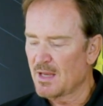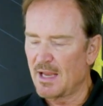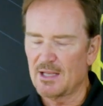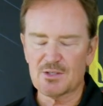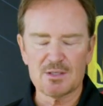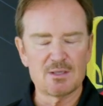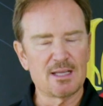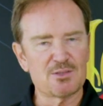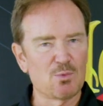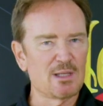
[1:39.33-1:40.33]
it
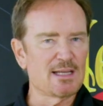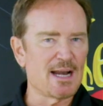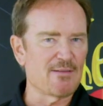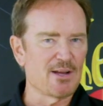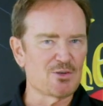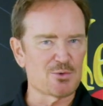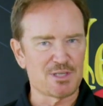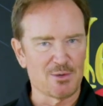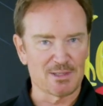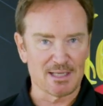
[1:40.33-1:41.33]
gets really kind of
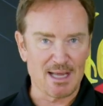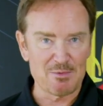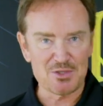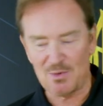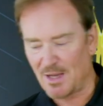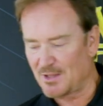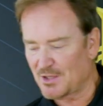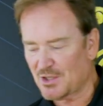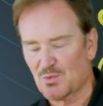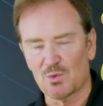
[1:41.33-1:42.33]
interesting with the chemistry on
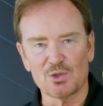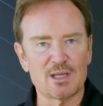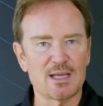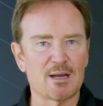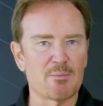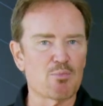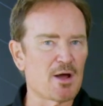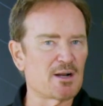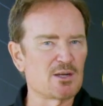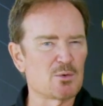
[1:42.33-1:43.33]
this because we're looking at a
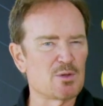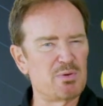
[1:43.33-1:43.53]
product here with a